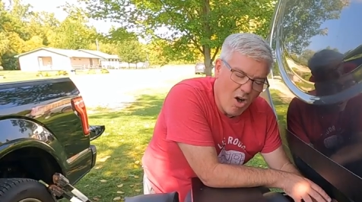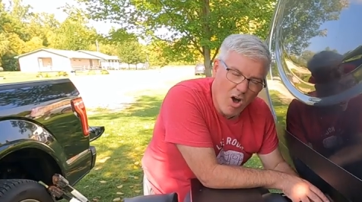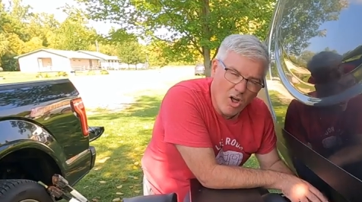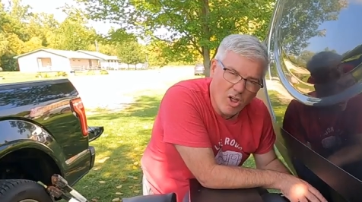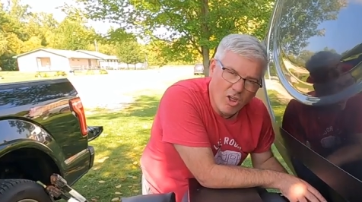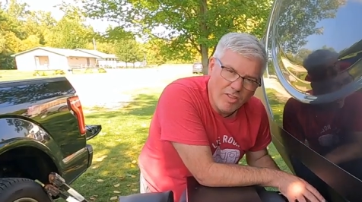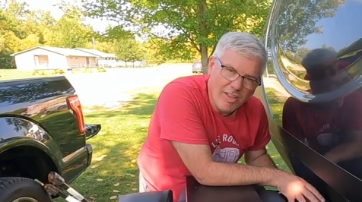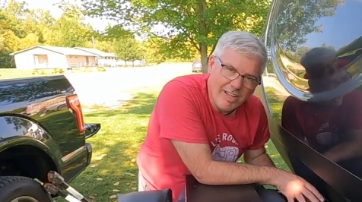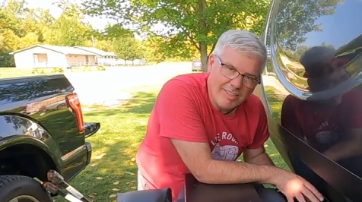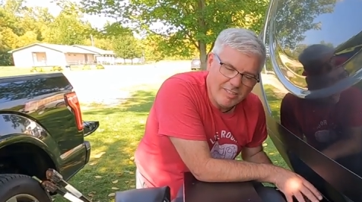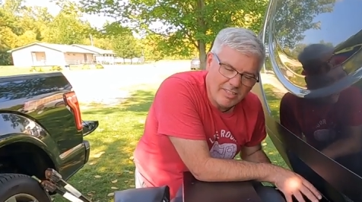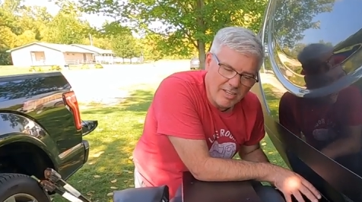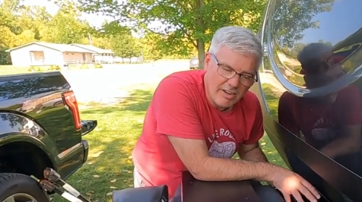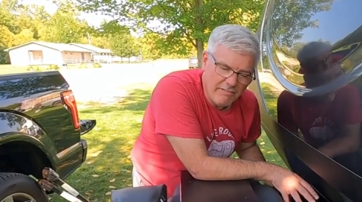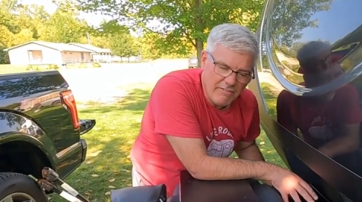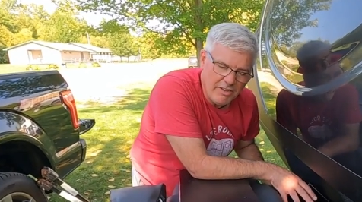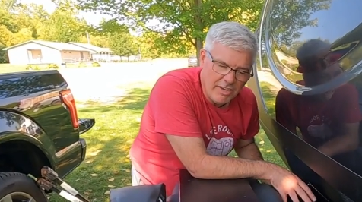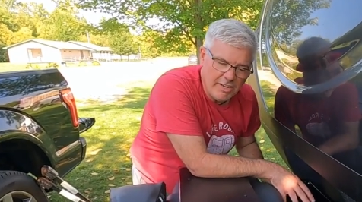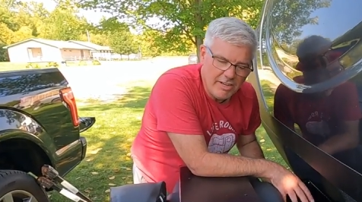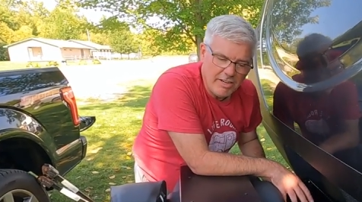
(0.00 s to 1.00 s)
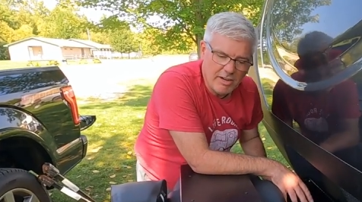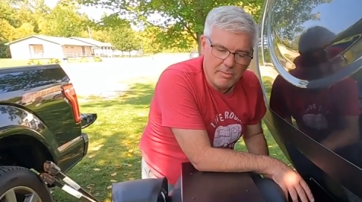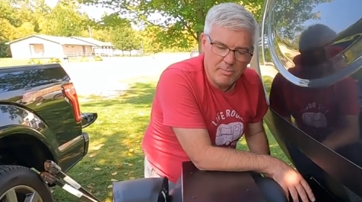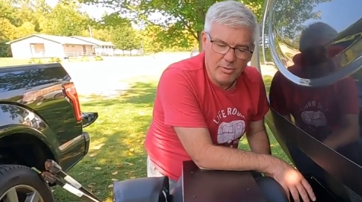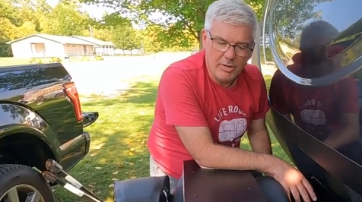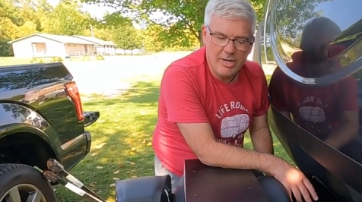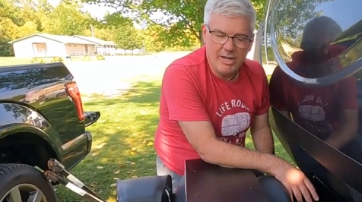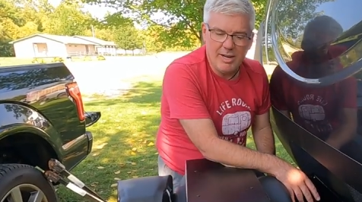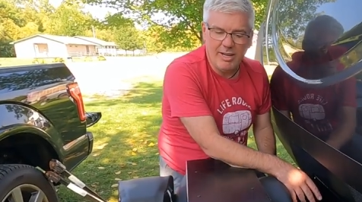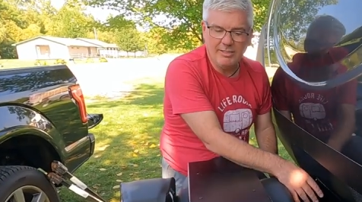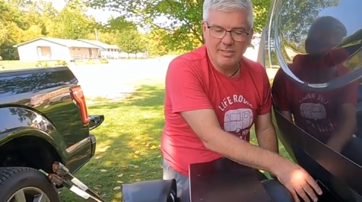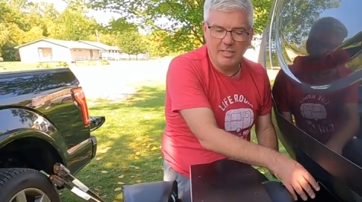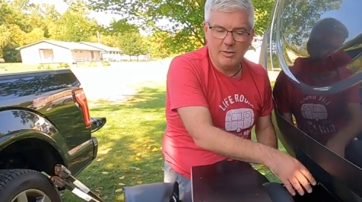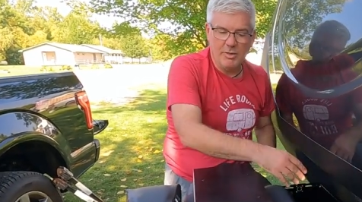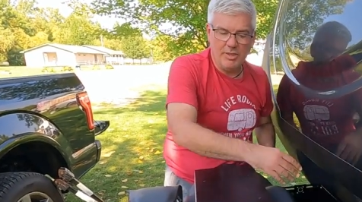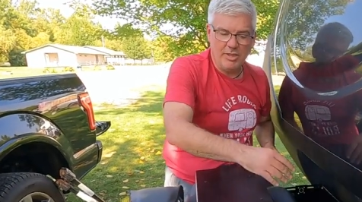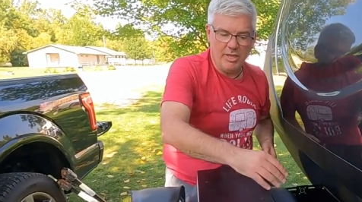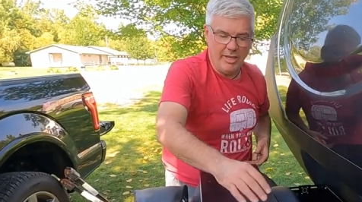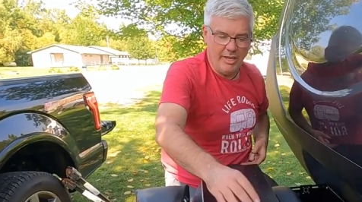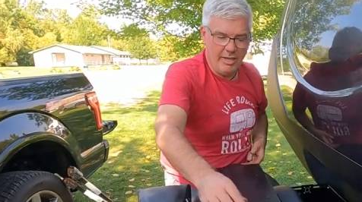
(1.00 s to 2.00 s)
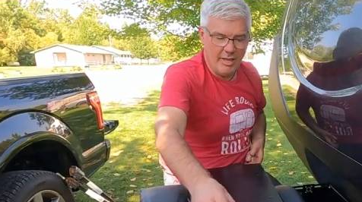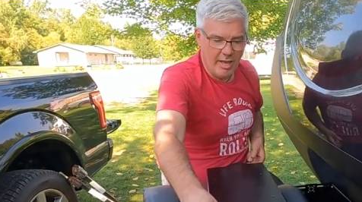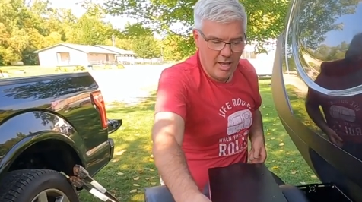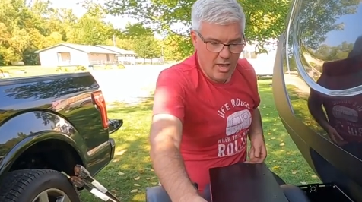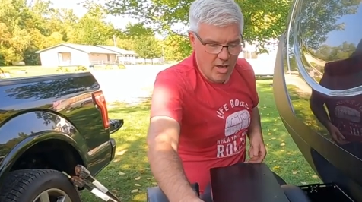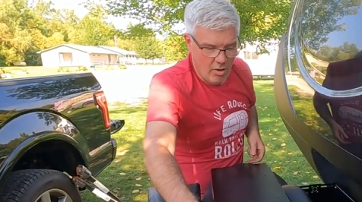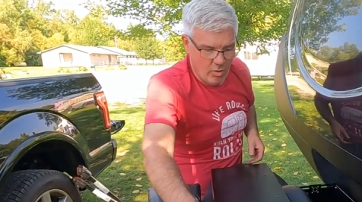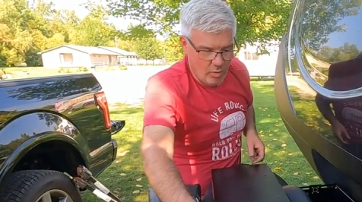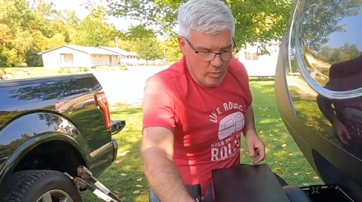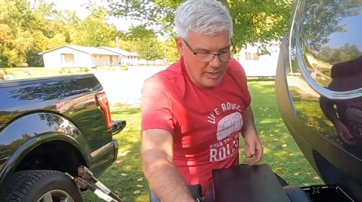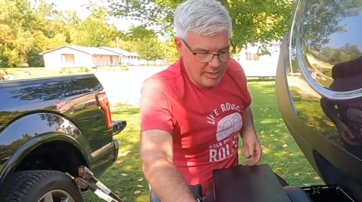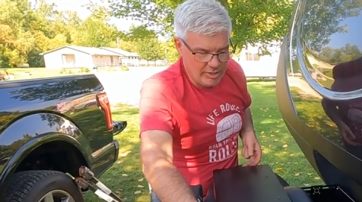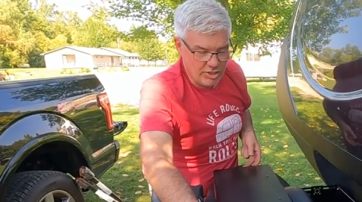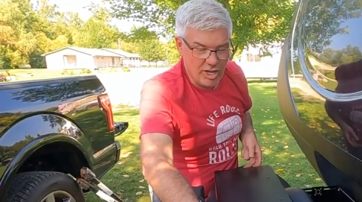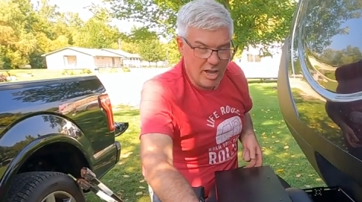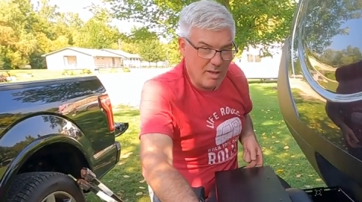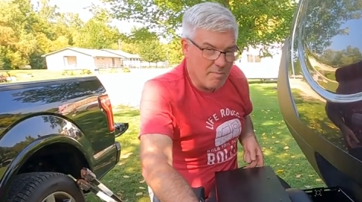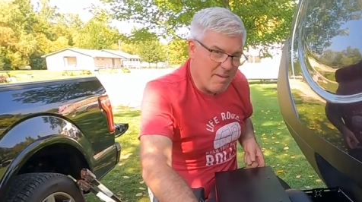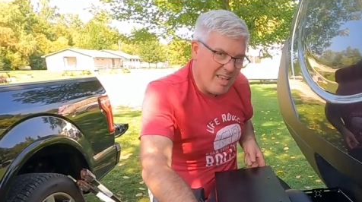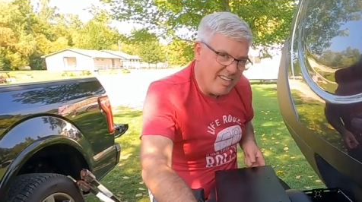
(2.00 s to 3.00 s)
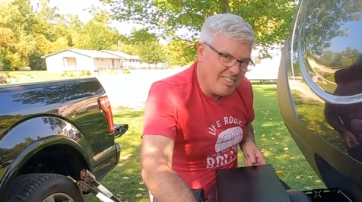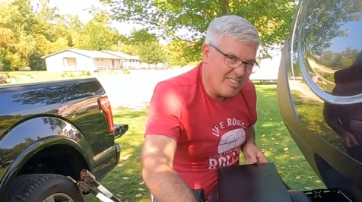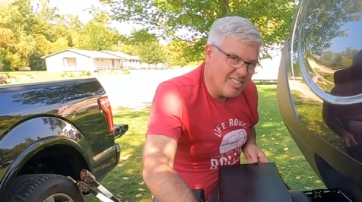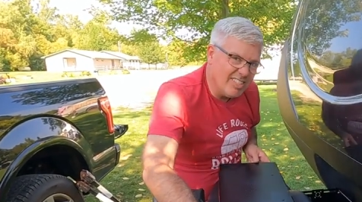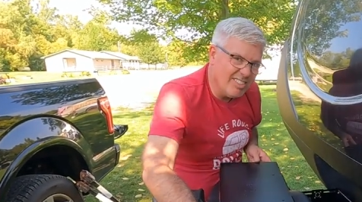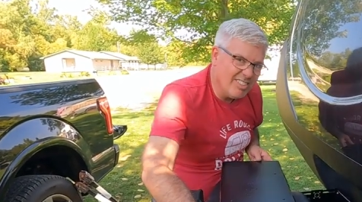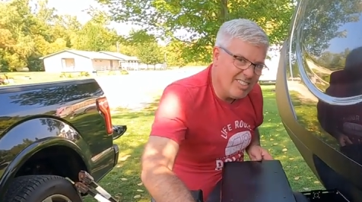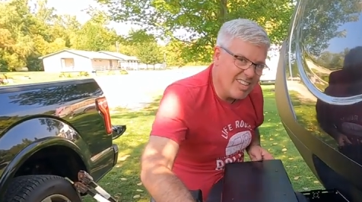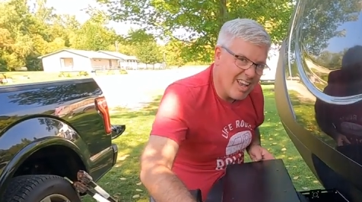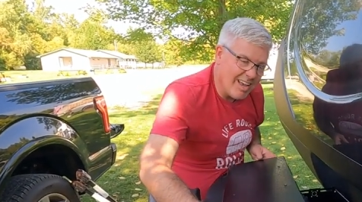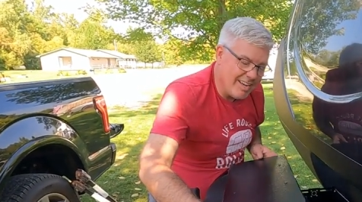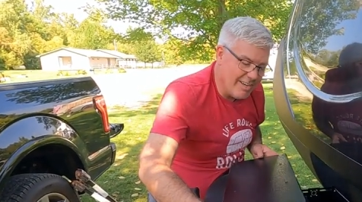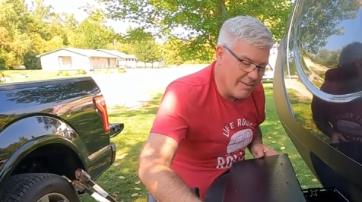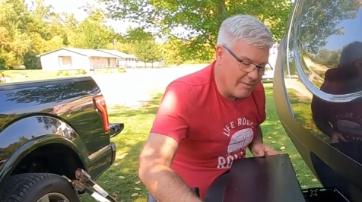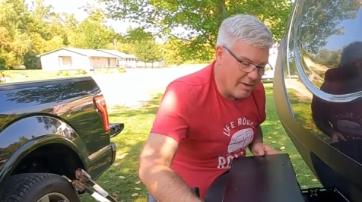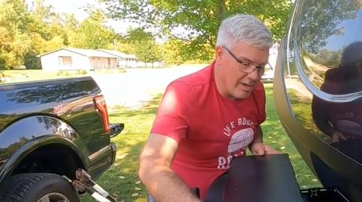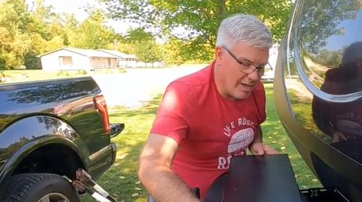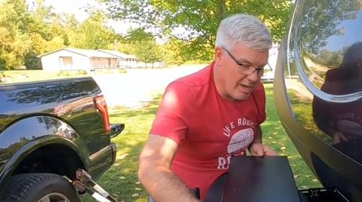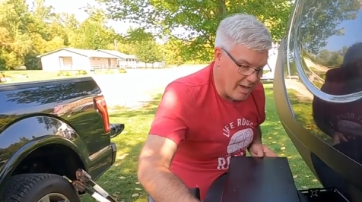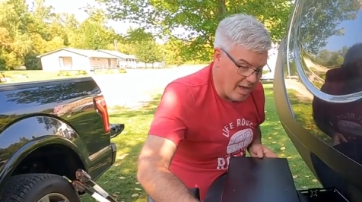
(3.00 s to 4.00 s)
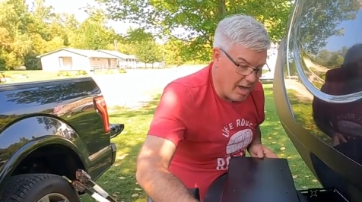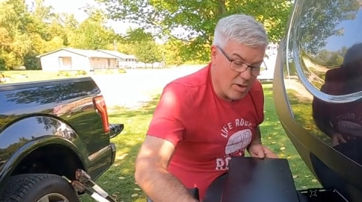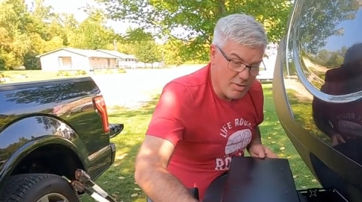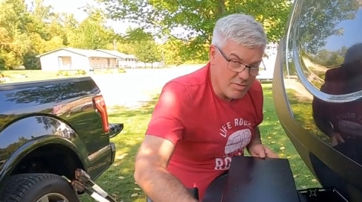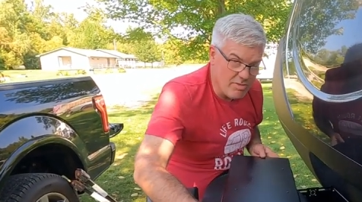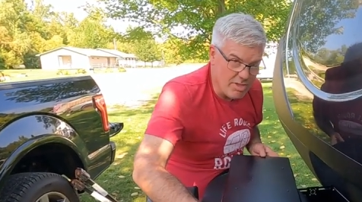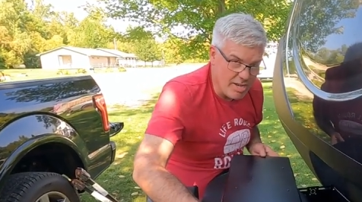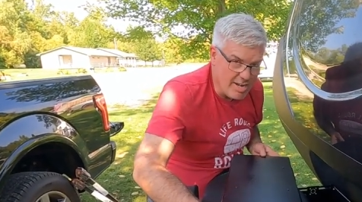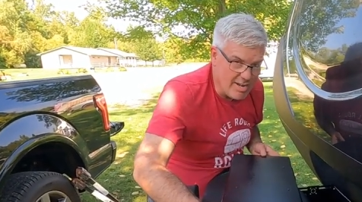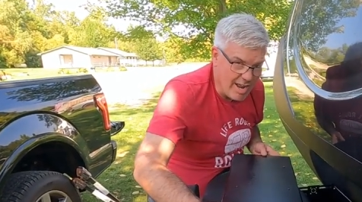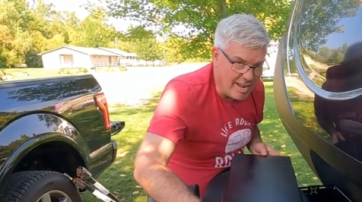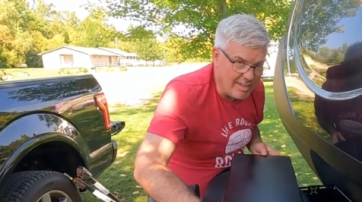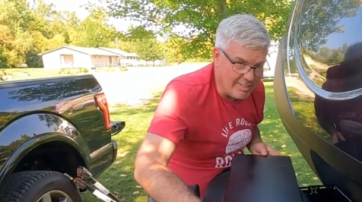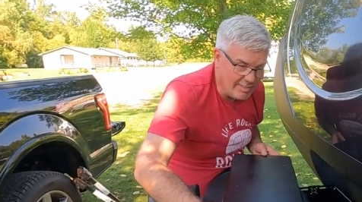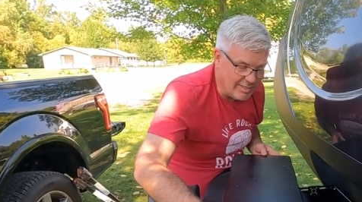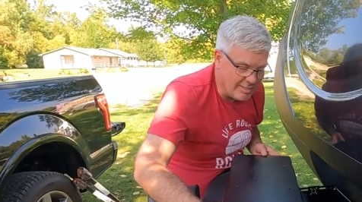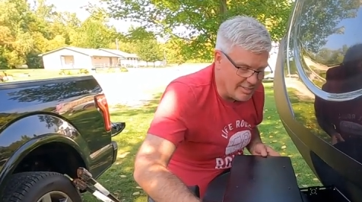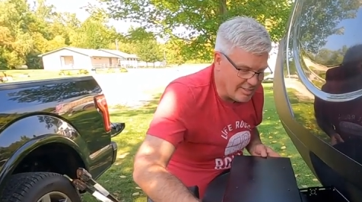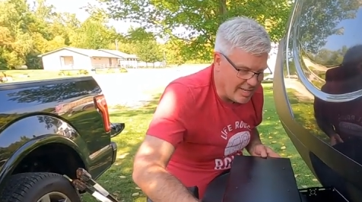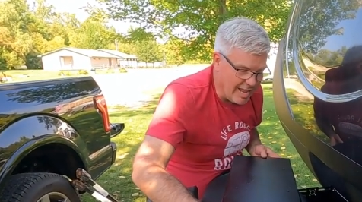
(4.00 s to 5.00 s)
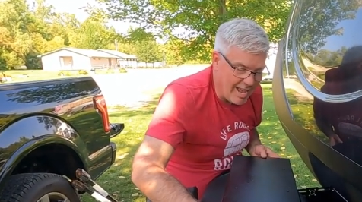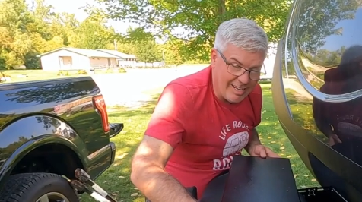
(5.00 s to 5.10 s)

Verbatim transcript: All of that's going to fit in here pretty nicely, we think, which makes this kind of the nicest